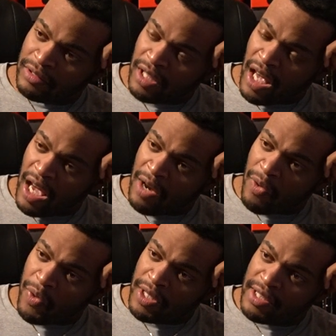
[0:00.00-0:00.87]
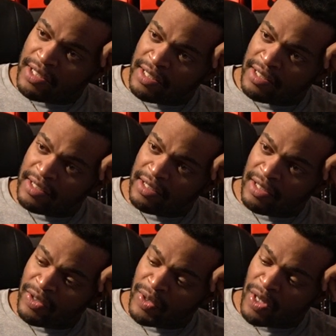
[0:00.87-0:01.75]
can't really sit
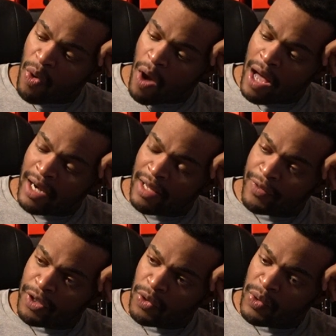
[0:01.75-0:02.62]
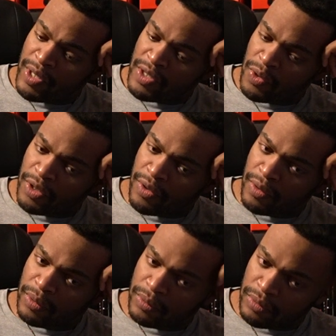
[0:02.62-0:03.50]
still and quiet out the noise on their
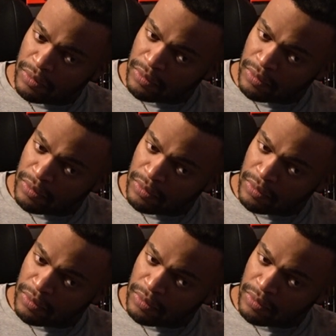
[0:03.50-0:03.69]
own.